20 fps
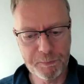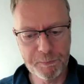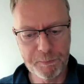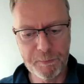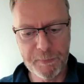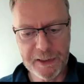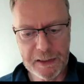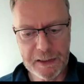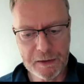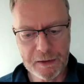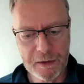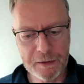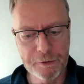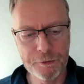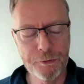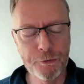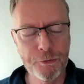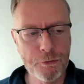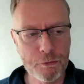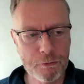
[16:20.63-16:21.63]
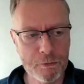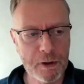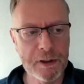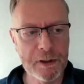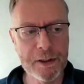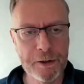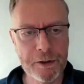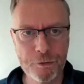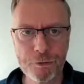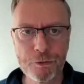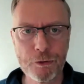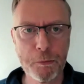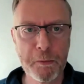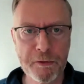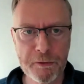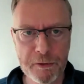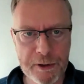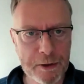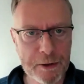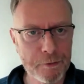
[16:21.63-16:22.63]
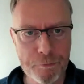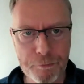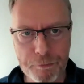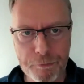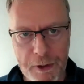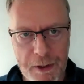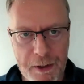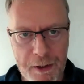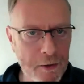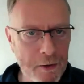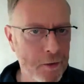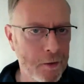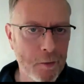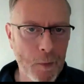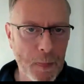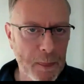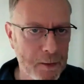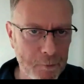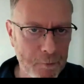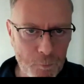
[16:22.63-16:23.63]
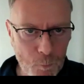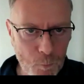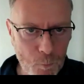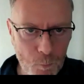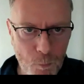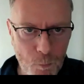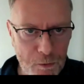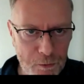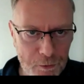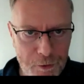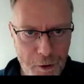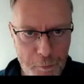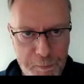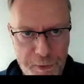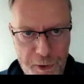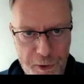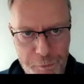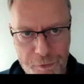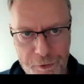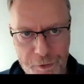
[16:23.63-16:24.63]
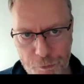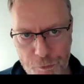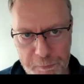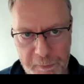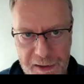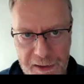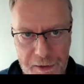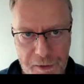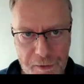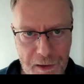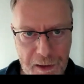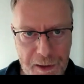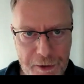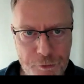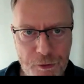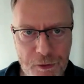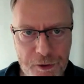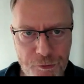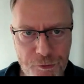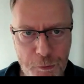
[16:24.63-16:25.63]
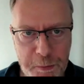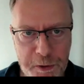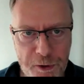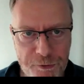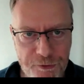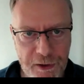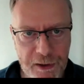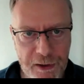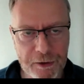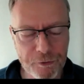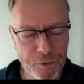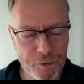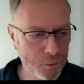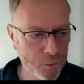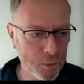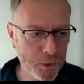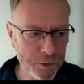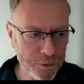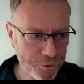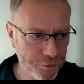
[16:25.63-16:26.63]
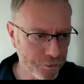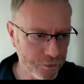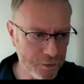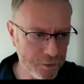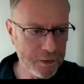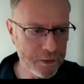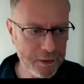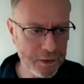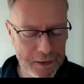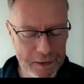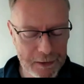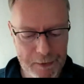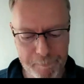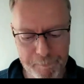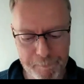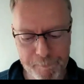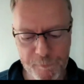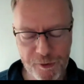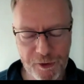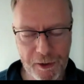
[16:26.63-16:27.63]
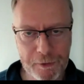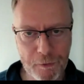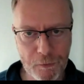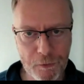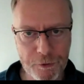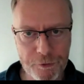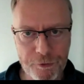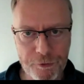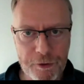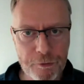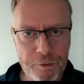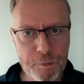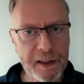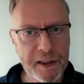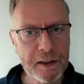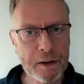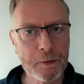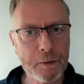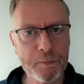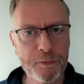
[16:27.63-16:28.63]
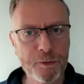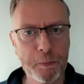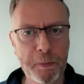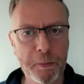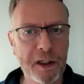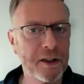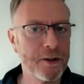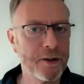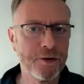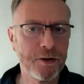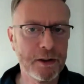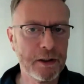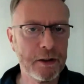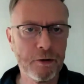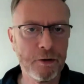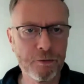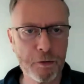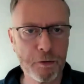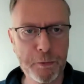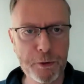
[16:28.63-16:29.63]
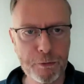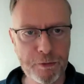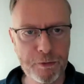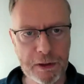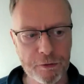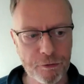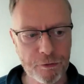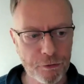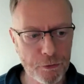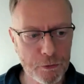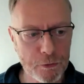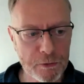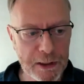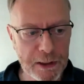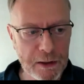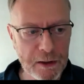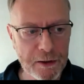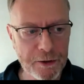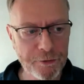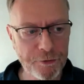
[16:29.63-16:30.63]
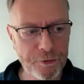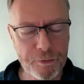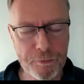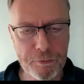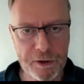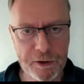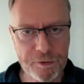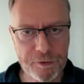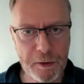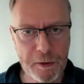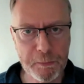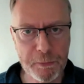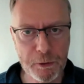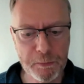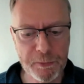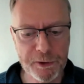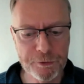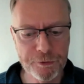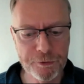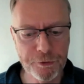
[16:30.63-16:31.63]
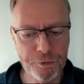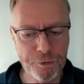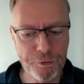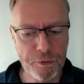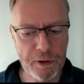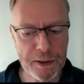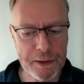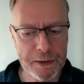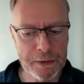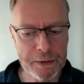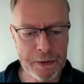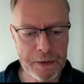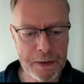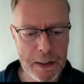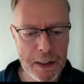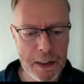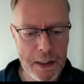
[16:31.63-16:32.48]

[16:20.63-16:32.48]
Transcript: be a kind of dry summary of what components make an electrolyzer project, or what technologies make up supply chains for moving and storing hydrogen, for example, but to try and